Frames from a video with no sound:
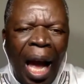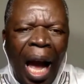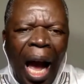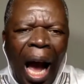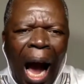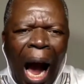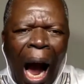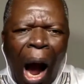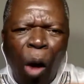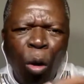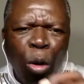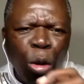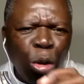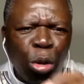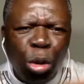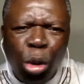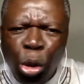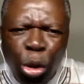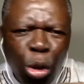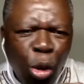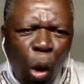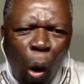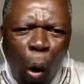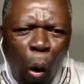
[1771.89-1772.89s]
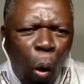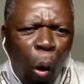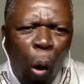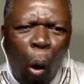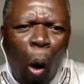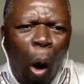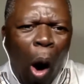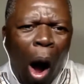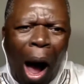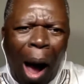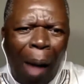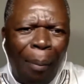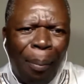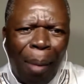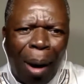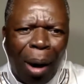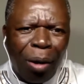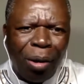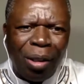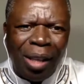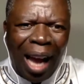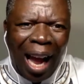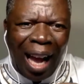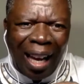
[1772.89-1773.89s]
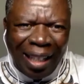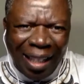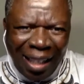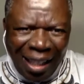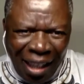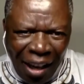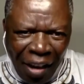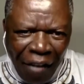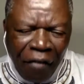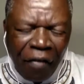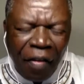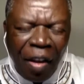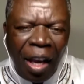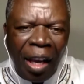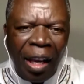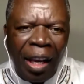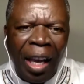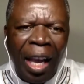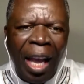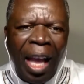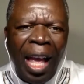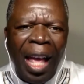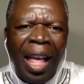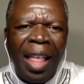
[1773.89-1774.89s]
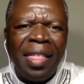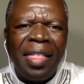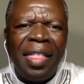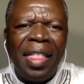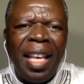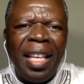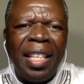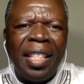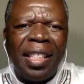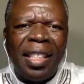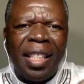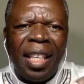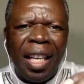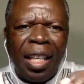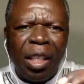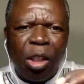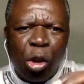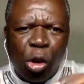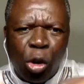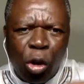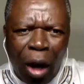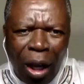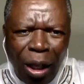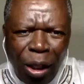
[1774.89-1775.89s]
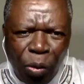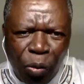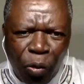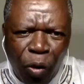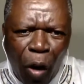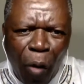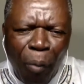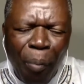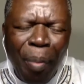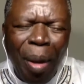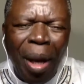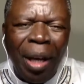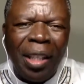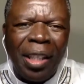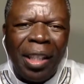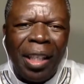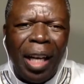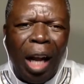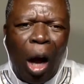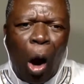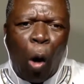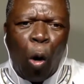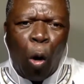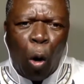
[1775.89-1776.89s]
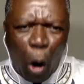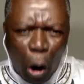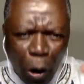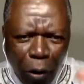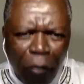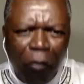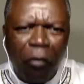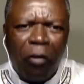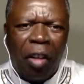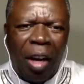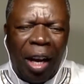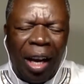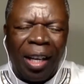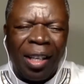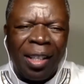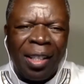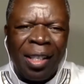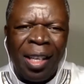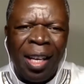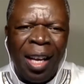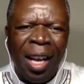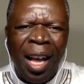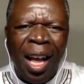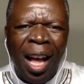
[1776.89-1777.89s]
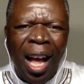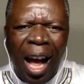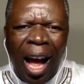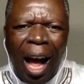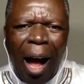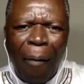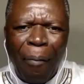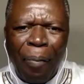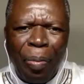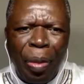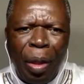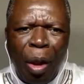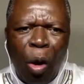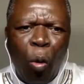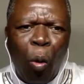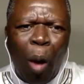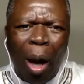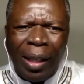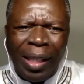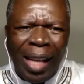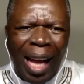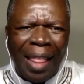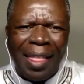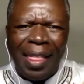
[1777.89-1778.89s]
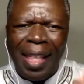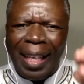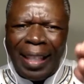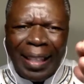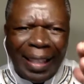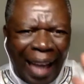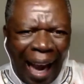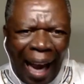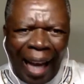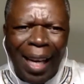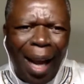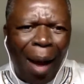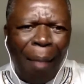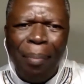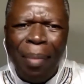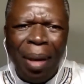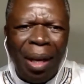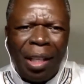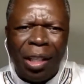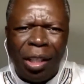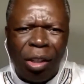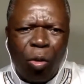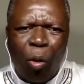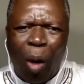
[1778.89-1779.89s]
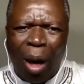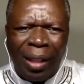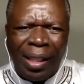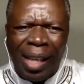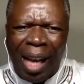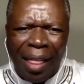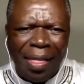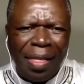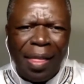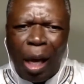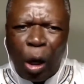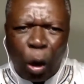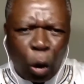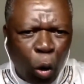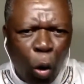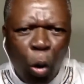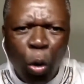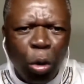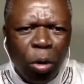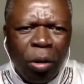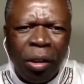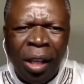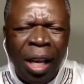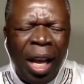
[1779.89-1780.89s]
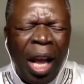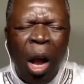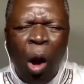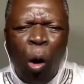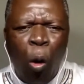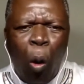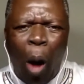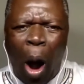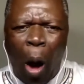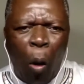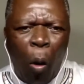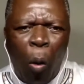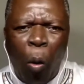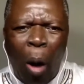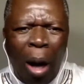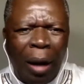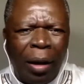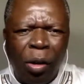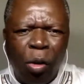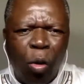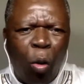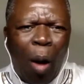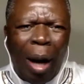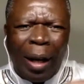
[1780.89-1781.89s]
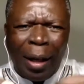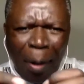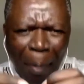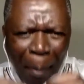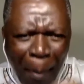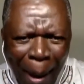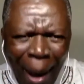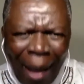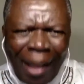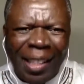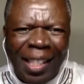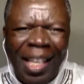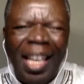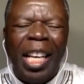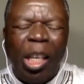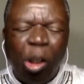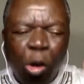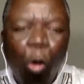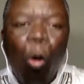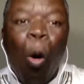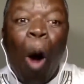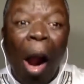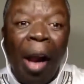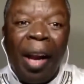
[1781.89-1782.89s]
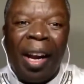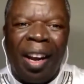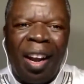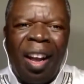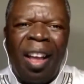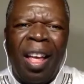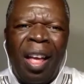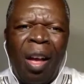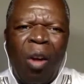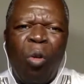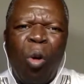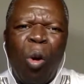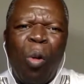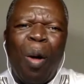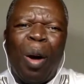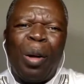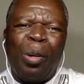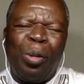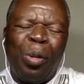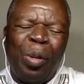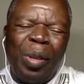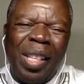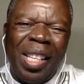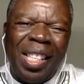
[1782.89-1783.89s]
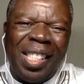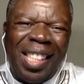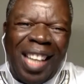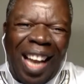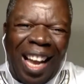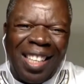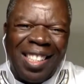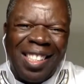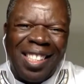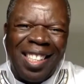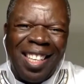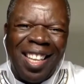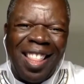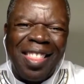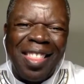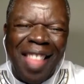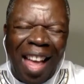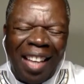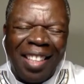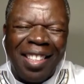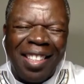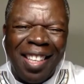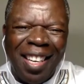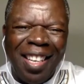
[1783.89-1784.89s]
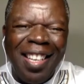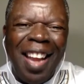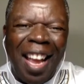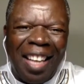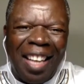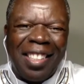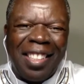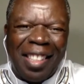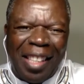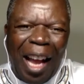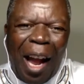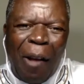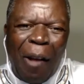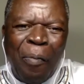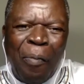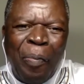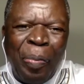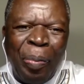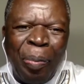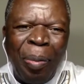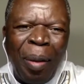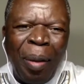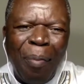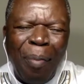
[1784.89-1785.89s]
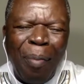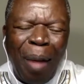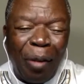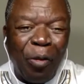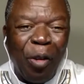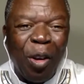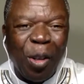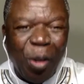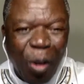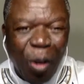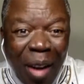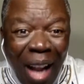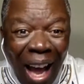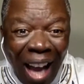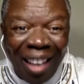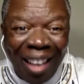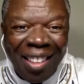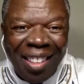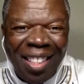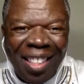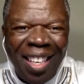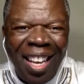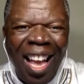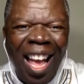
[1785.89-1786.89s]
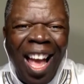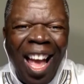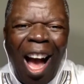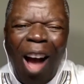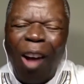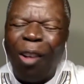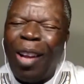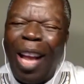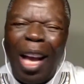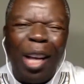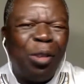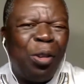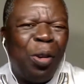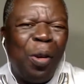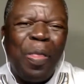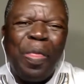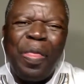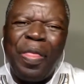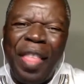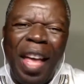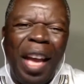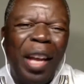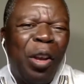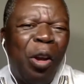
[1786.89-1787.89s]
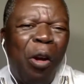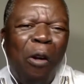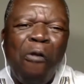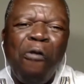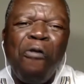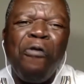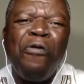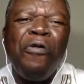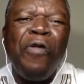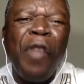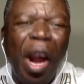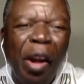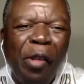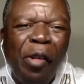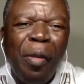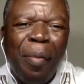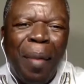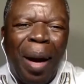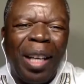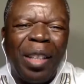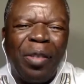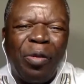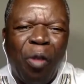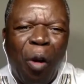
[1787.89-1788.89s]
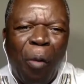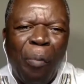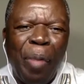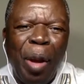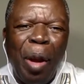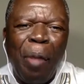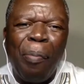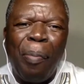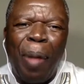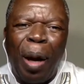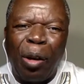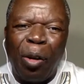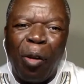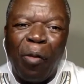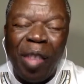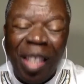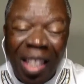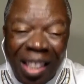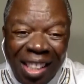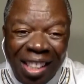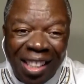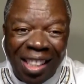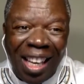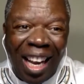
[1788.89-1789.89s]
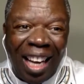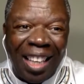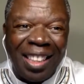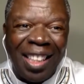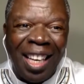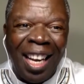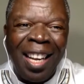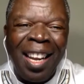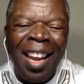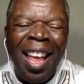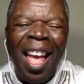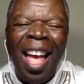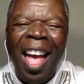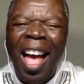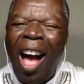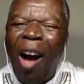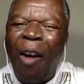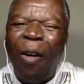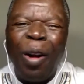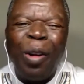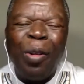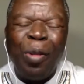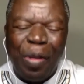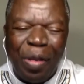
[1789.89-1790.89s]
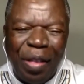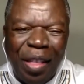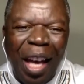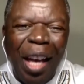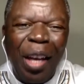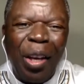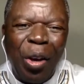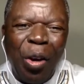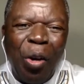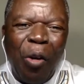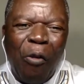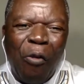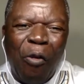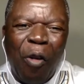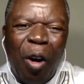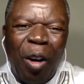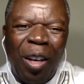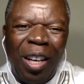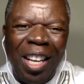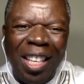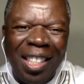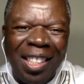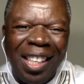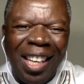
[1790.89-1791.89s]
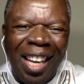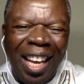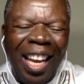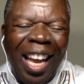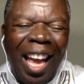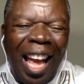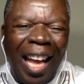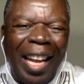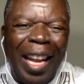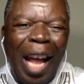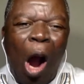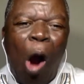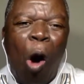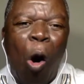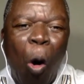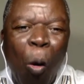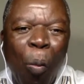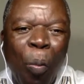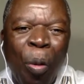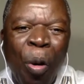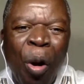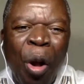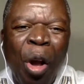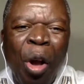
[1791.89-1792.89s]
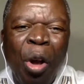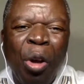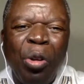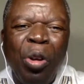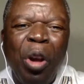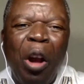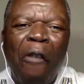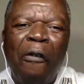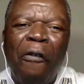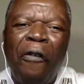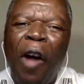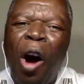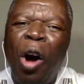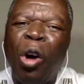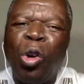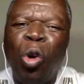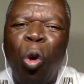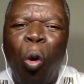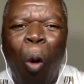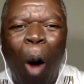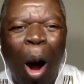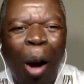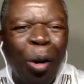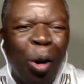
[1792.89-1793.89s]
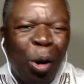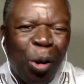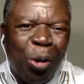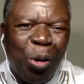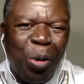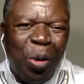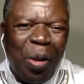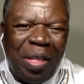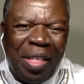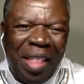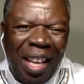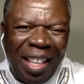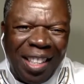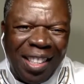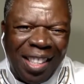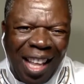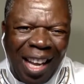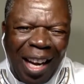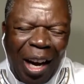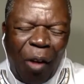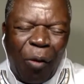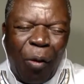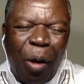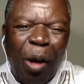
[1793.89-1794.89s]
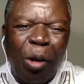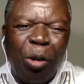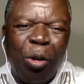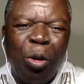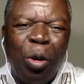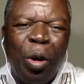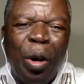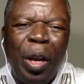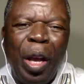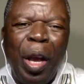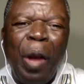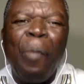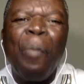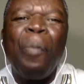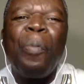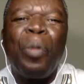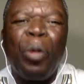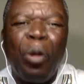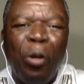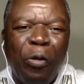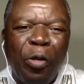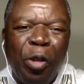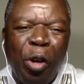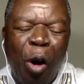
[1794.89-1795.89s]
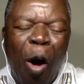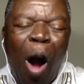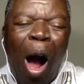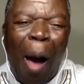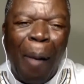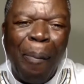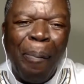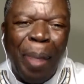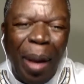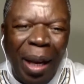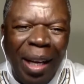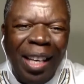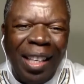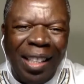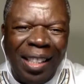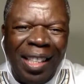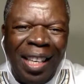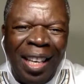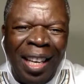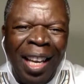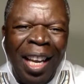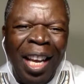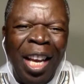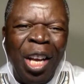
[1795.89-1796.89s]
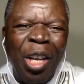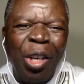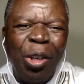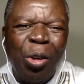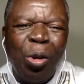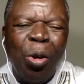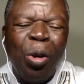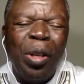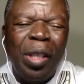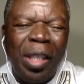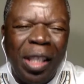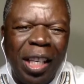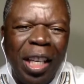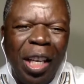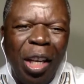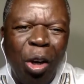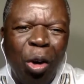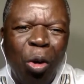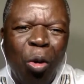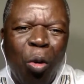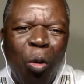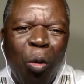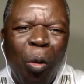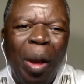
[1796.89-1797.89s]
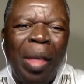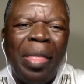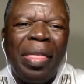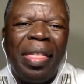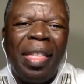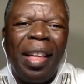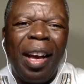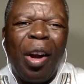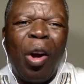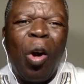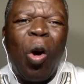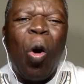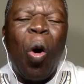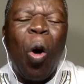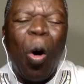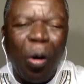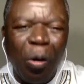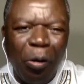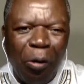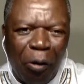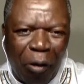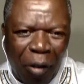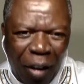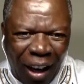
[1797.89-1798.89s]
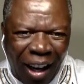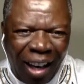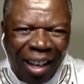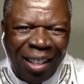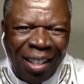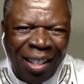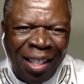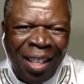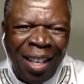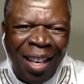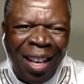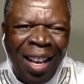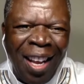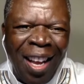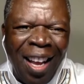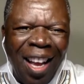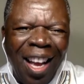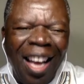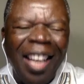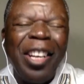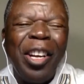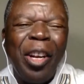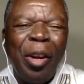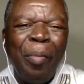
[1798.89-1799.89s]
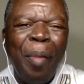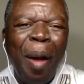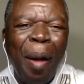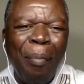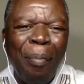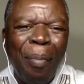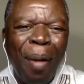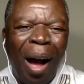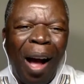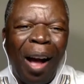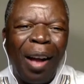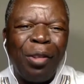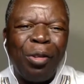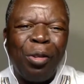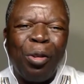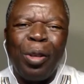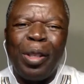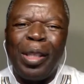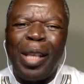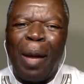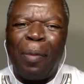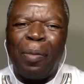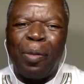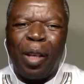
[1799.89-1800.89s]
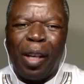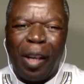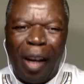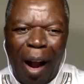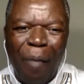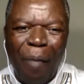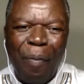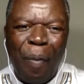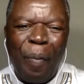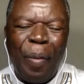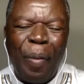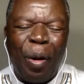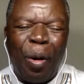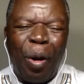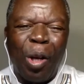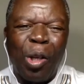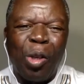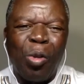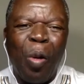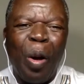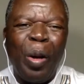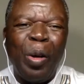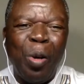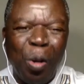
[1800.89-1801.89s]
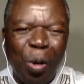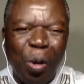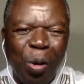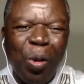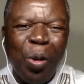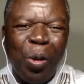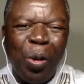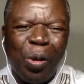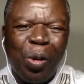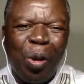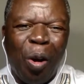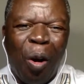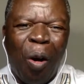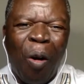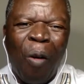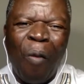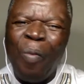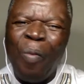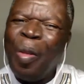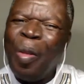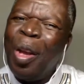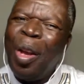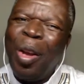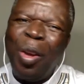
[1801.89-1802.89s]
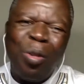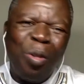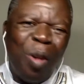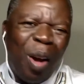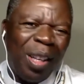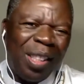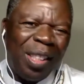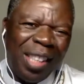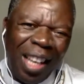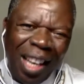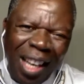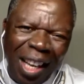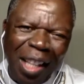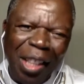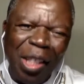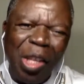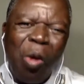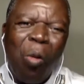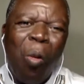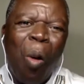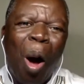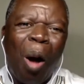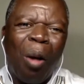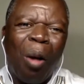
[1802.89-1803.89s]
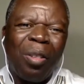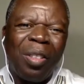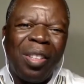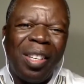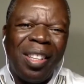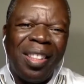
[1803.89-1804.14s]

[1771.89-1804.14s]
How do you go about achieving this transformational conflict? What are the dynamics? What are the rules? What makes it work? We want to discuss that next time. But for tonight, I would like to thank you very much for being part of the discussion. I want to thank you for listening, and I hope you have found one or two things that are going to improve your ability to deal with the conflict. And remember to subscribe, because when you do so, you are telling the world